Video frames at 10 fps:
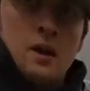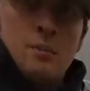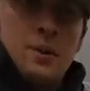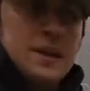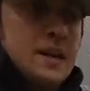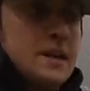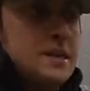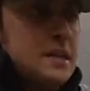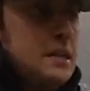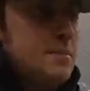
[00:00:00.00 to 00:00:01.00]
Pretty dang
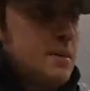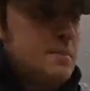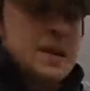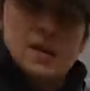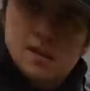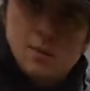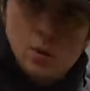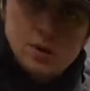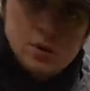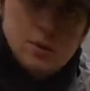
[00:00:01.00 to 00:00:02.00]
deep because I'm
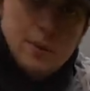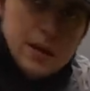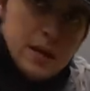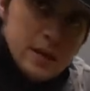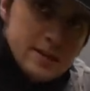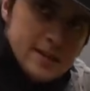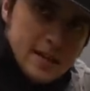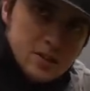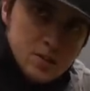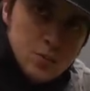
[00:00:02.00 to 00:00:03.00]
going two in the pinky. It's
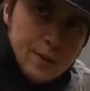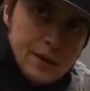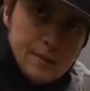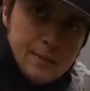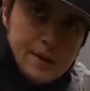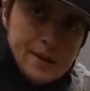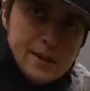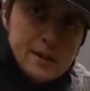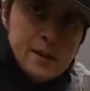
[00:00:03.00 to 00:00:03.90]
not super deep or anything.